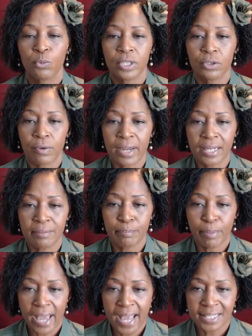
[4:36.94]

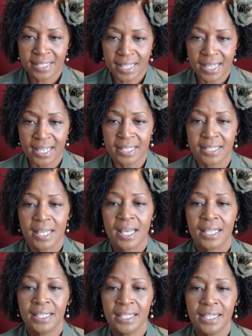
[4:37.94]
regret past sins,
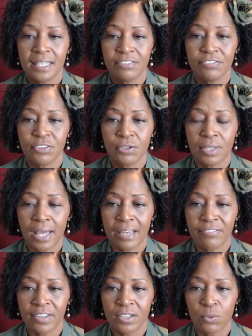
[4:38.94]
live your
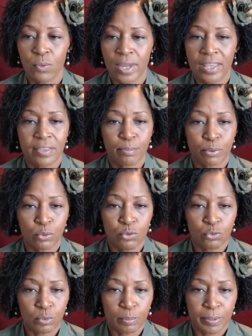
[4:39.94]
life in a way that
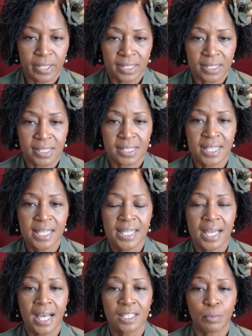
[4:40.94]
proves repentance,
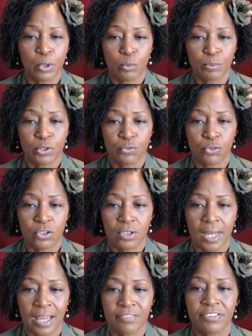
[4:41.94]
seek God's purpose for
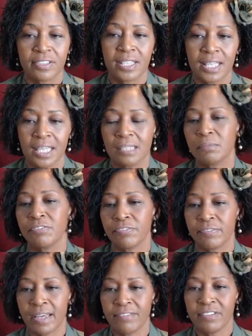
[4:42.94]
your life, for the kingdom
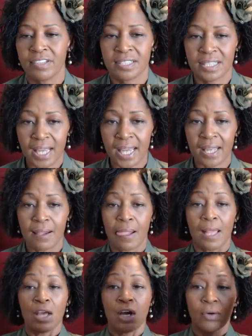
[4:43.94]
of heaven is at hand.
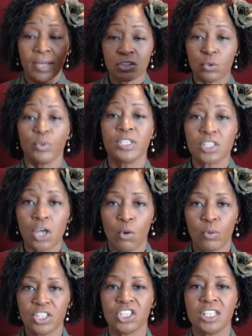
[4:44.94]
Okay, so we
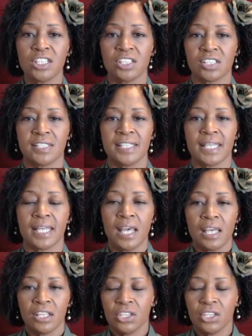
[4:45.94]
saw what Jesus did.